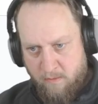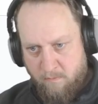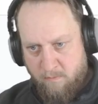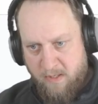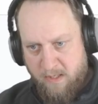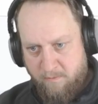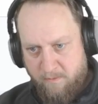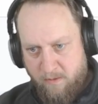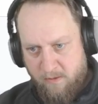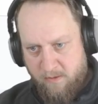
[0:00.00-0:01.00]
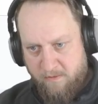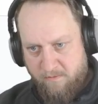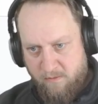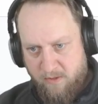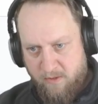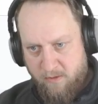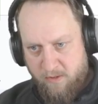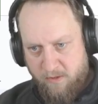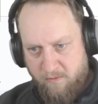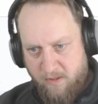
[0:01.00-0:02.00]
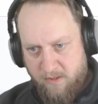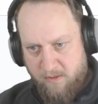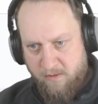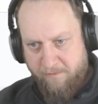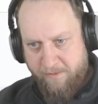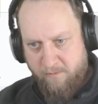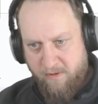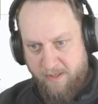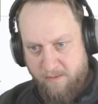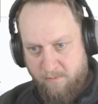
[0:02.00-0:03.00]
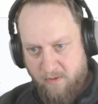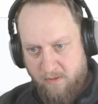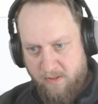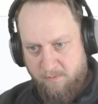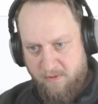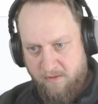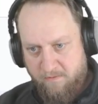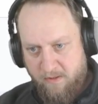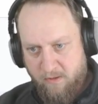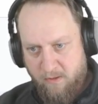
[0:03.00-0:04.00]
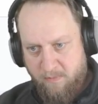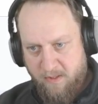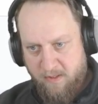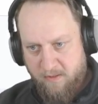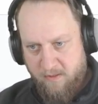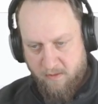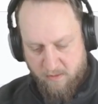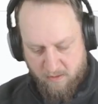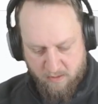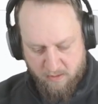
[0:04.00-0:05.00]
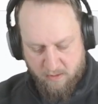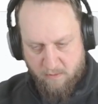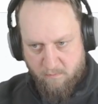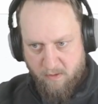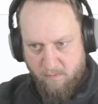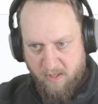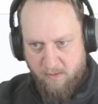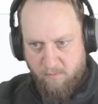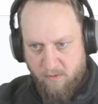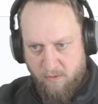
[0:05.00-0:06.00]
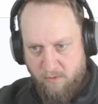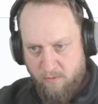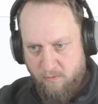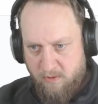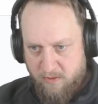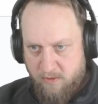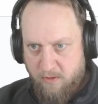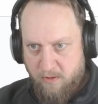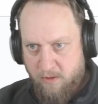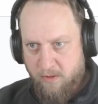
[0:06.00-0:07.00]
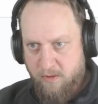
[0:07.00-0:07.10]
Maybe we also have a research phase. If we write about specific topics, we might want to do research.